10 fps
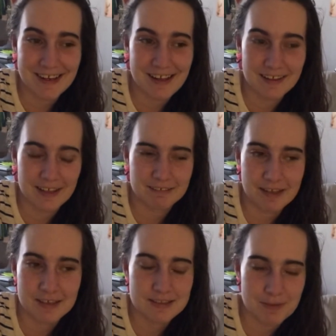and then
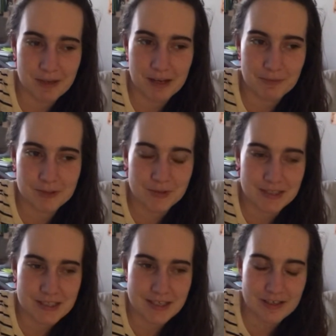like somehow between
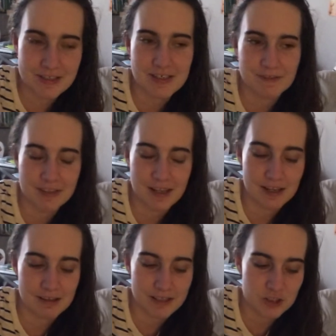the stairs and everything
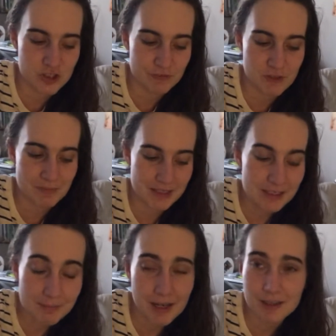it like shifted my
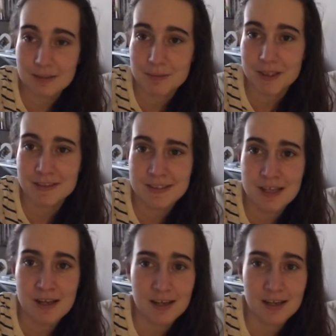knee back into place.